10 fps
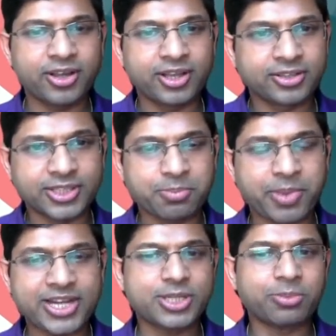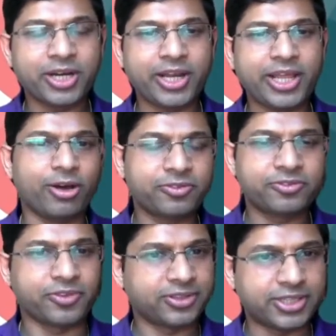the manageability of
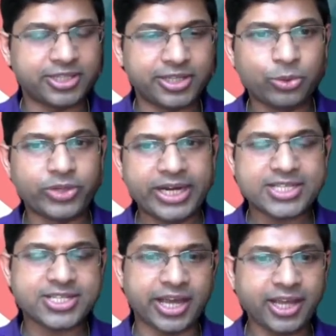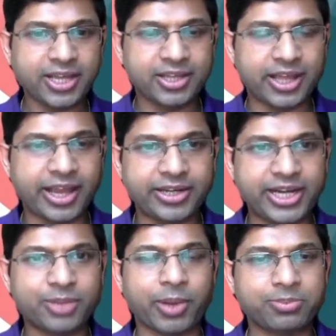the new data stack and data
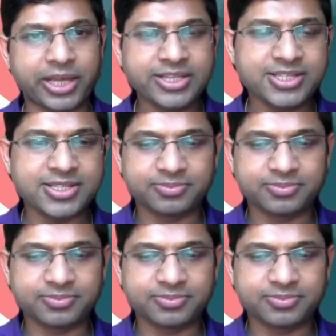pipelines.